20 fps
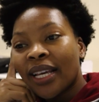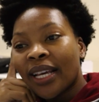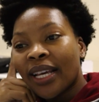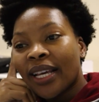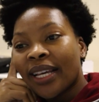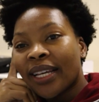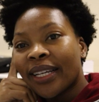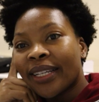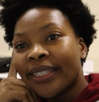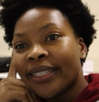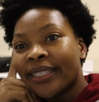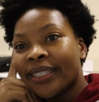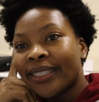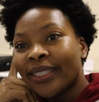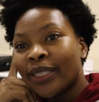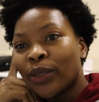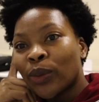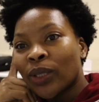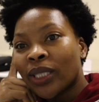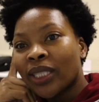
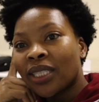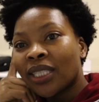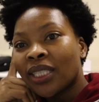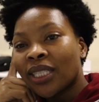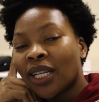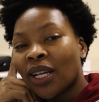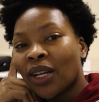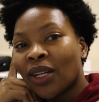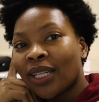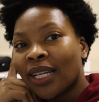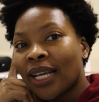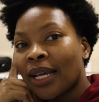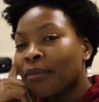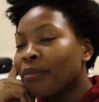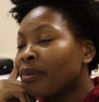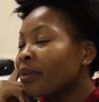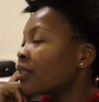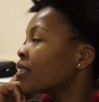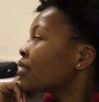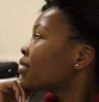And we're still here on
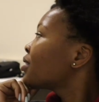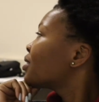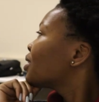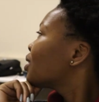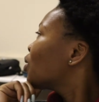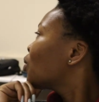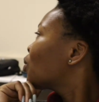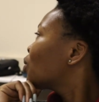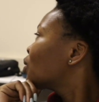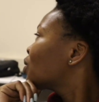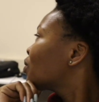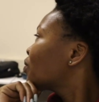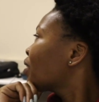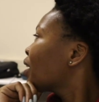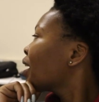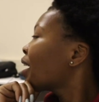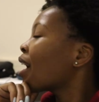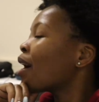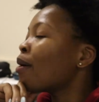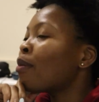campus. Locals
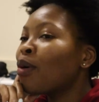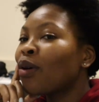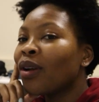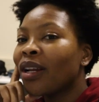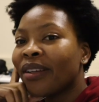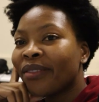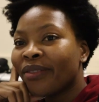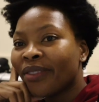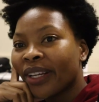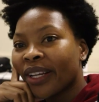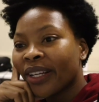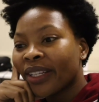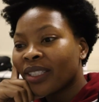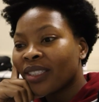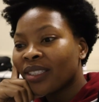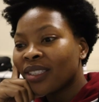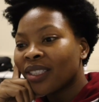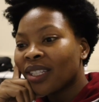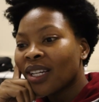fear ngabo 11.